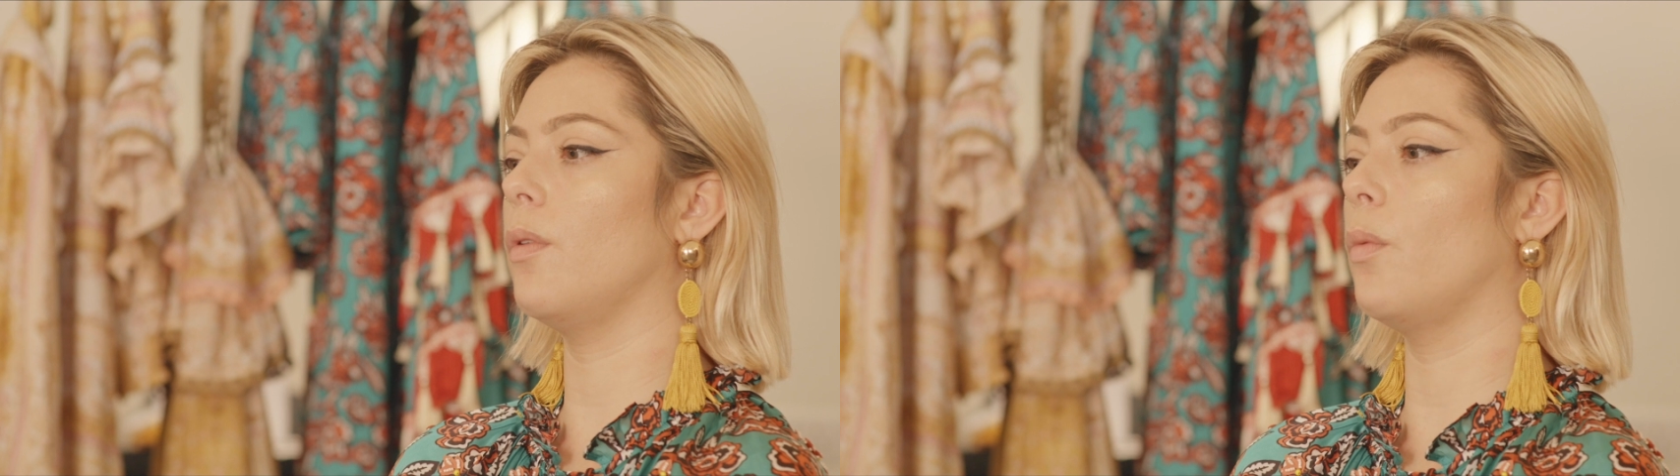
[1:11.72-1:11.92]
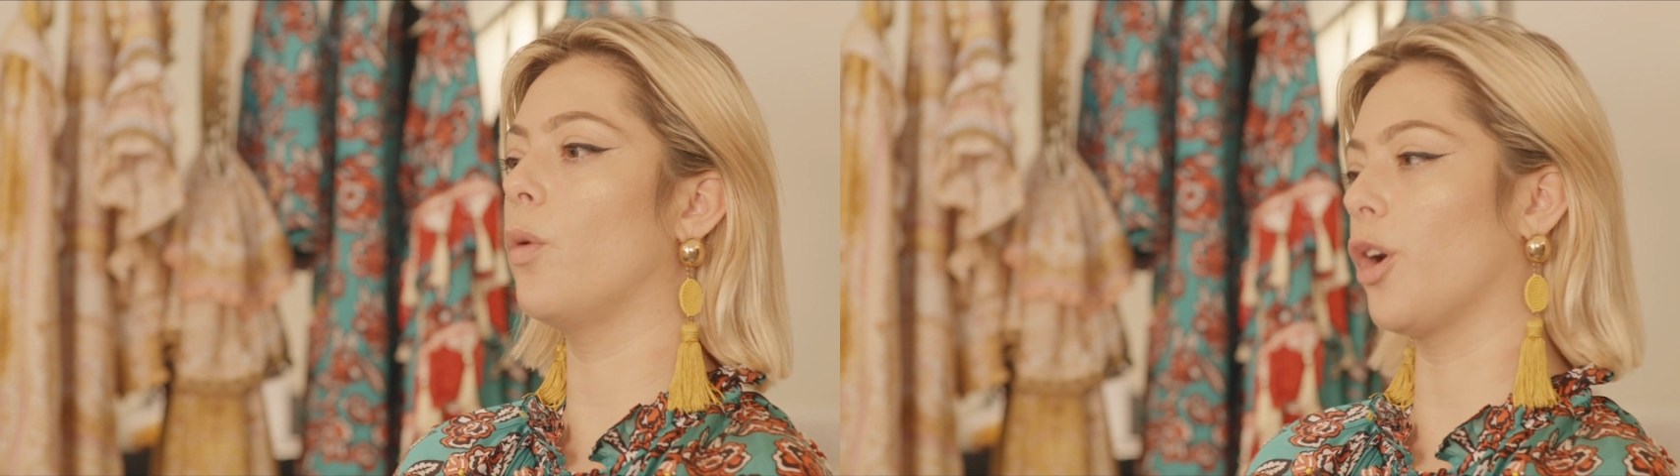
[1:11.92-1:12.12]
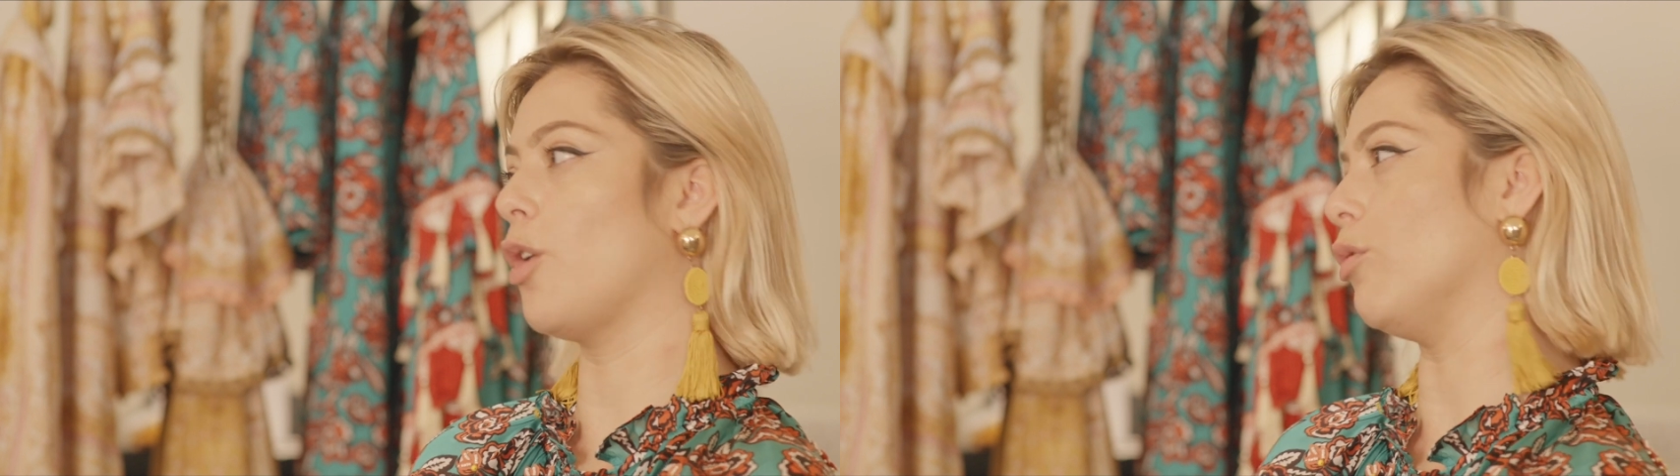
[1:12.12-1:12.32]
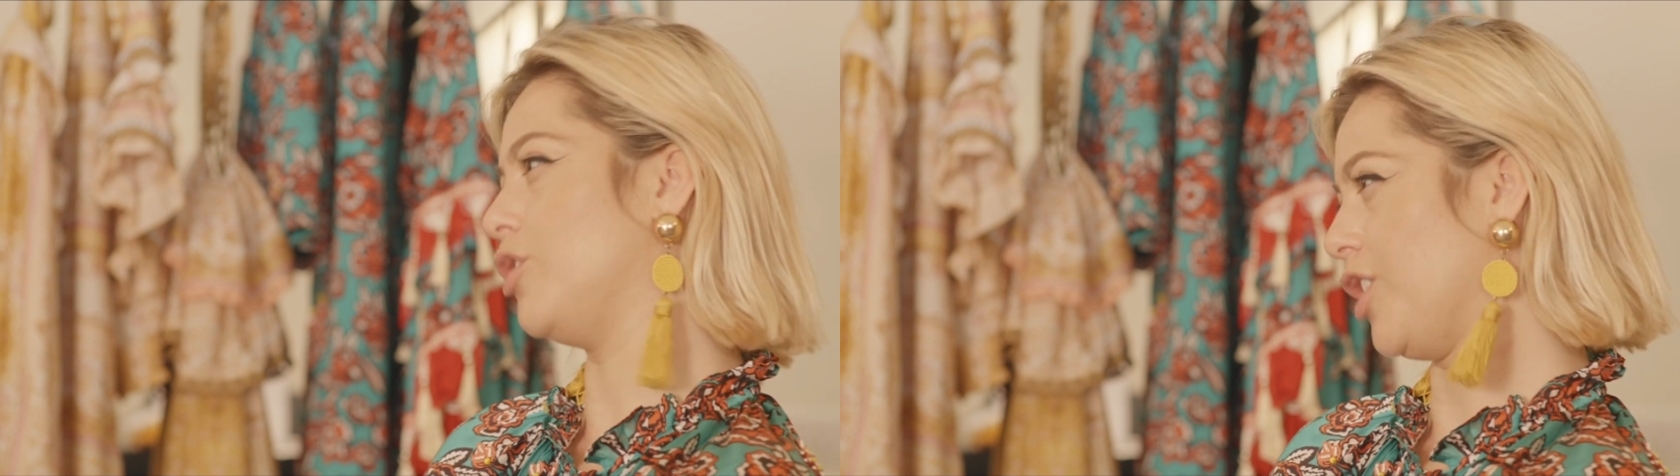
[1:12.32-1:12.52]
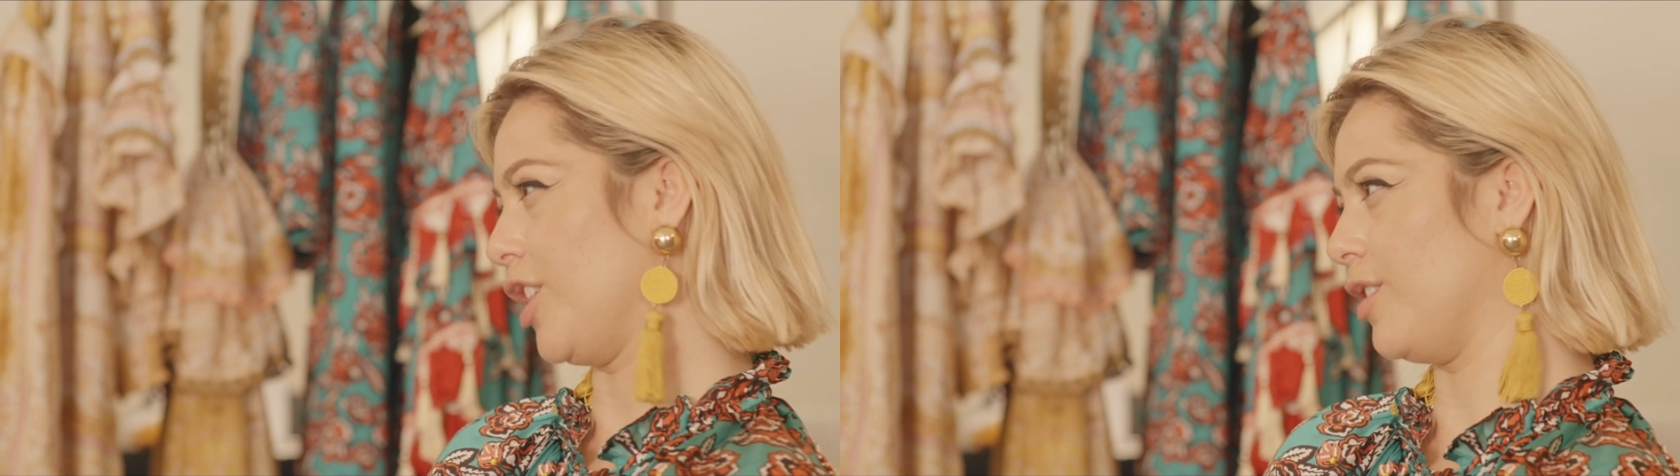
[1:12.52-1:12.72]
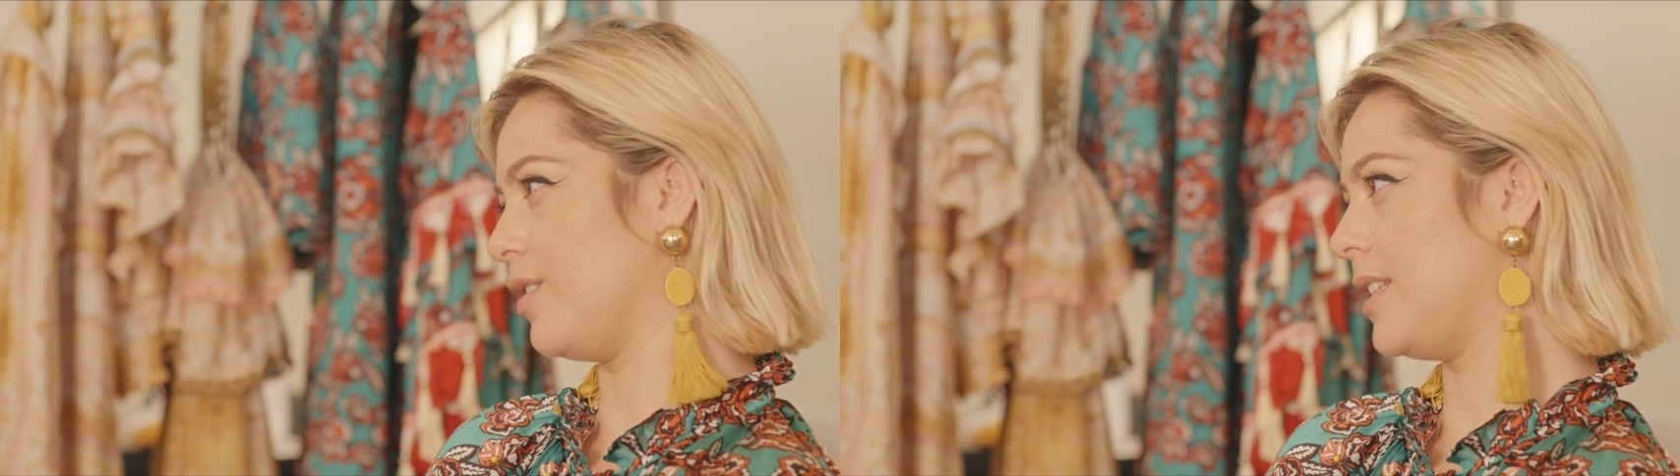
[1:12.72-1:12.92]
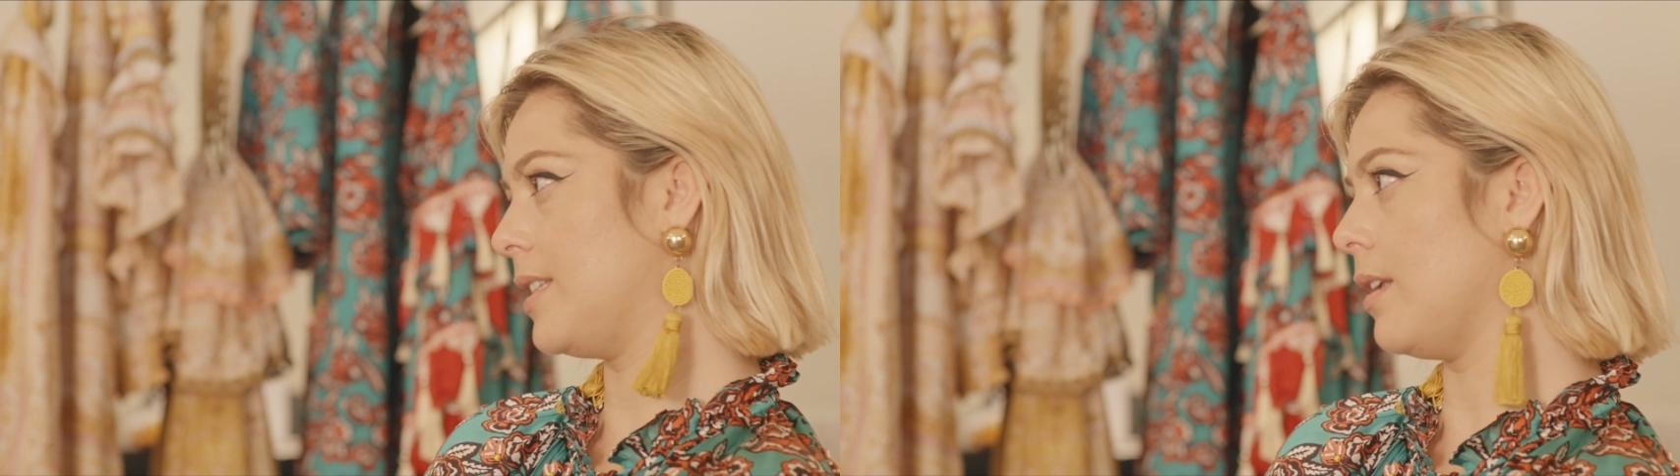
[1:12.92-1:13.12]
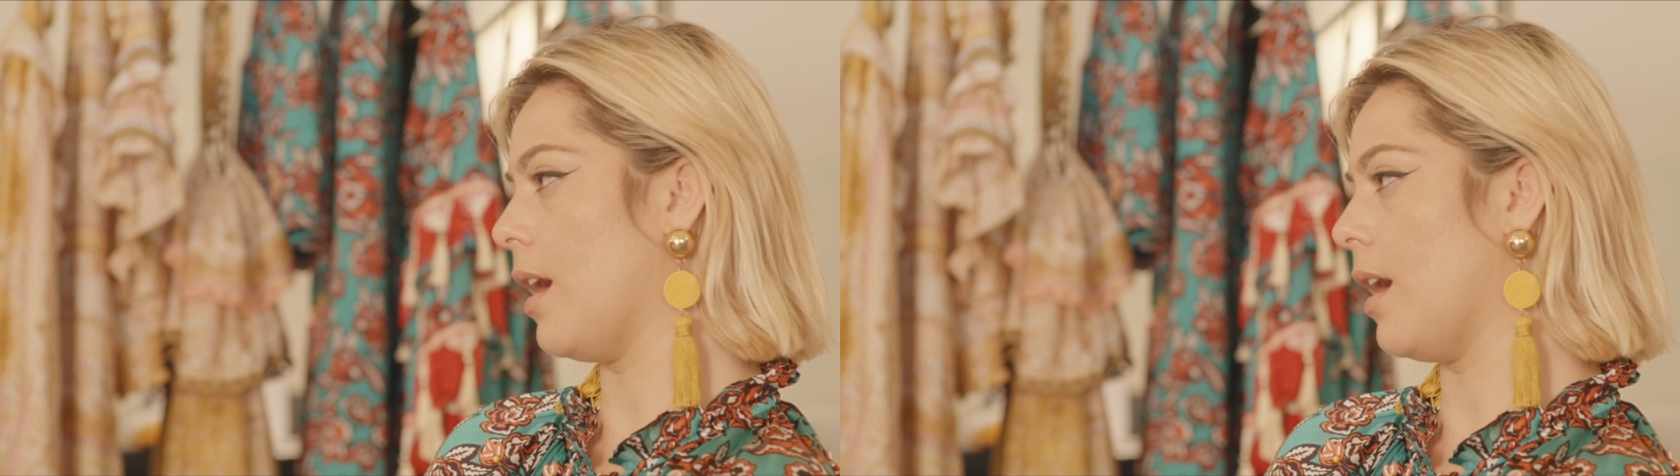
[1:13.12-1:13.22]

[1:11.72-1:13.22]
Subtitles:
work cultures